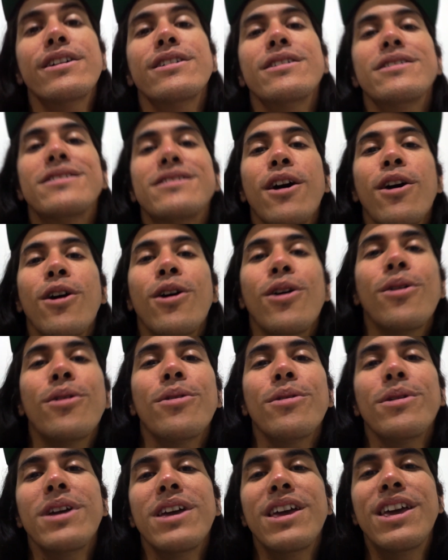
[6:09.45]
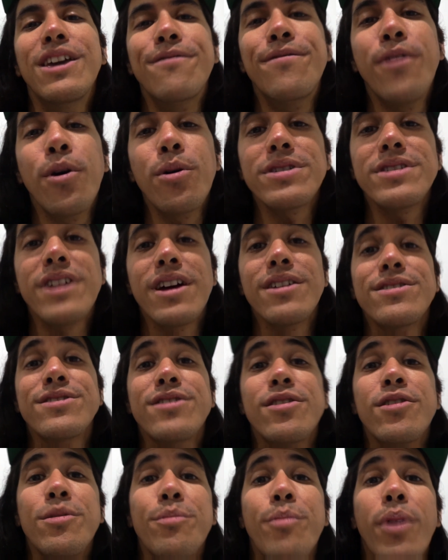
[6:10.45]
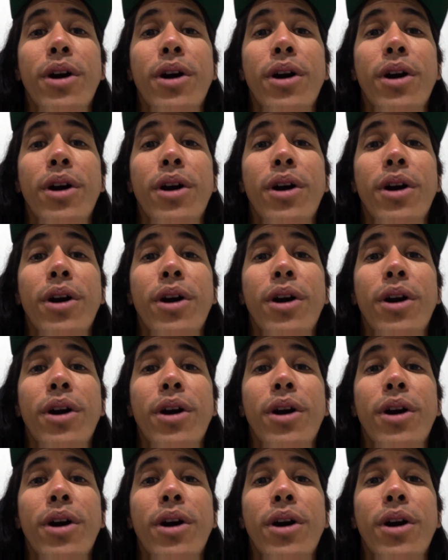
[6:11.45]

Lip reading: So he focused on certain